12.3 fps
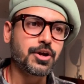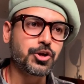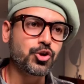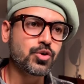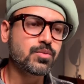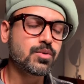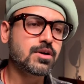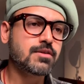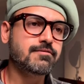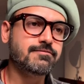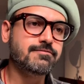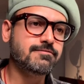you
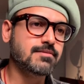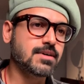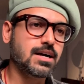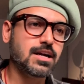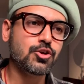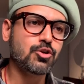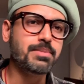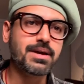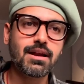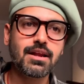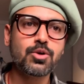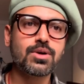would
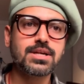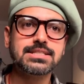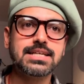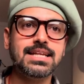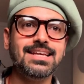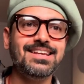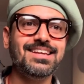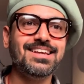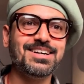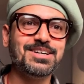barely notice any